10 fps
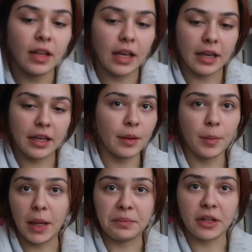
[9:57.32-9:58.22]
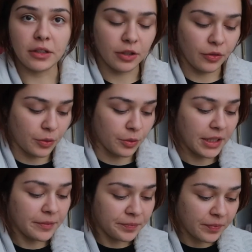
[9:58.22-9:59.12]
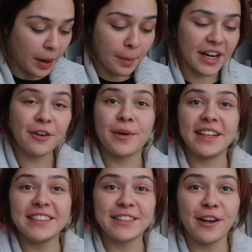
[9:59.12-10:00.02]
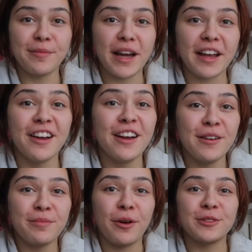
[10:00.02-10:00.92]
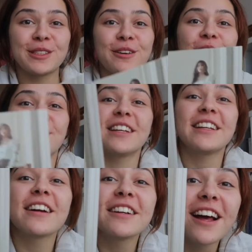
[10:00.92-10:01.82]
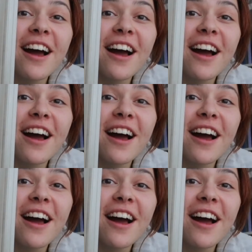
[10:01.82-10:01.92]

And I'm, I'm not gonna go through it, but I already saw my postcard, and I got